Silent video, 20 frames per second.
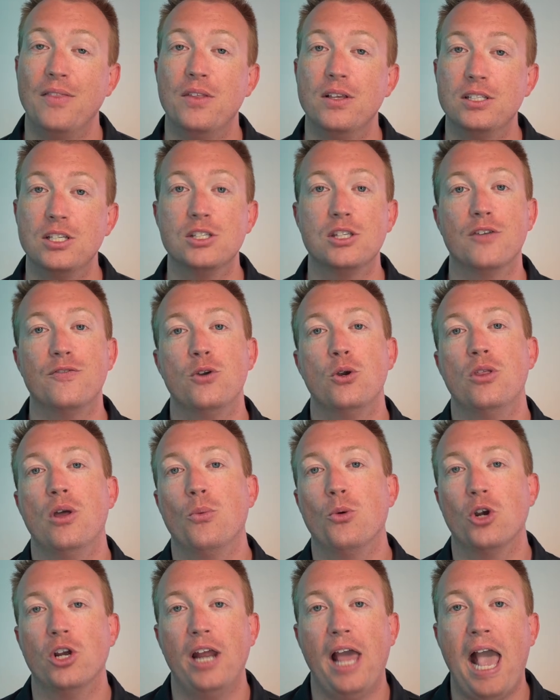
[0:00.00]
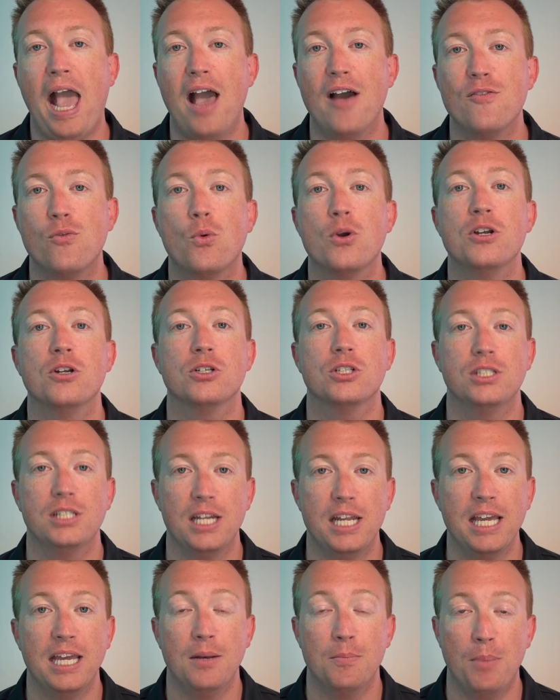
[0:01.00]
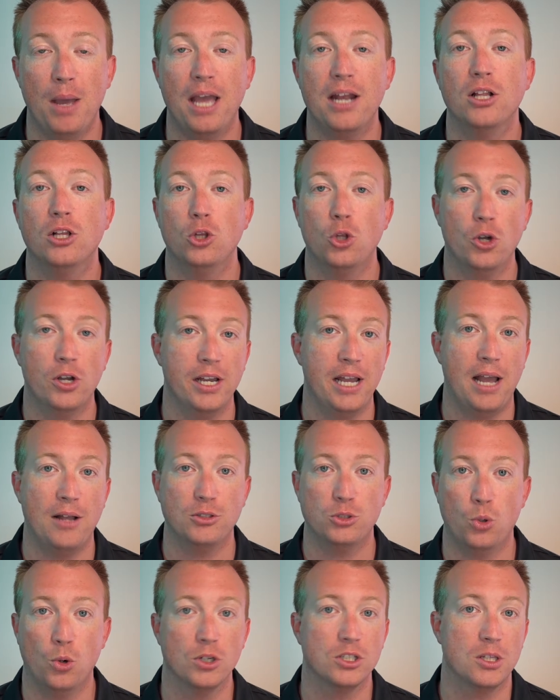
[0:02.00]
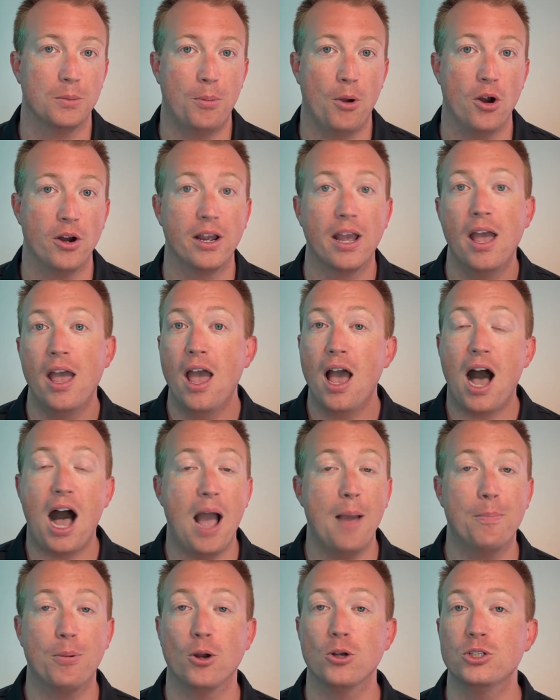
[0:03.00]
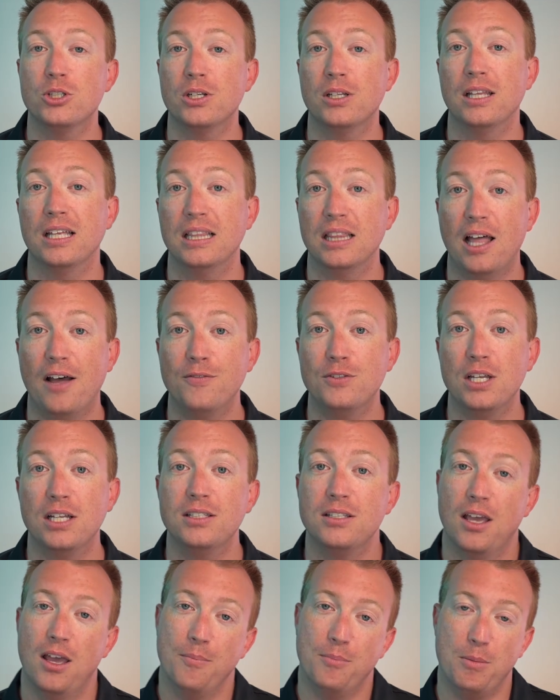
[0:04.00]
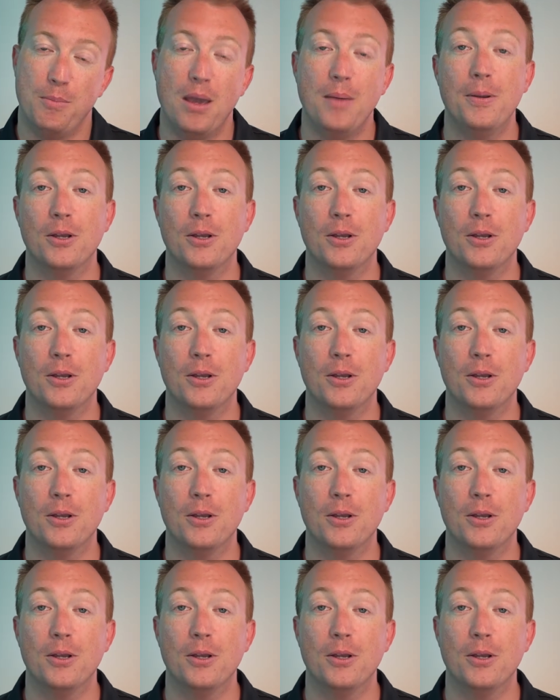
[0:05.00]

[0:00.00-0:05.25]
this is the view that we're going to have when you're sitting in bed looking out towards the park. I personally loved it, but maybe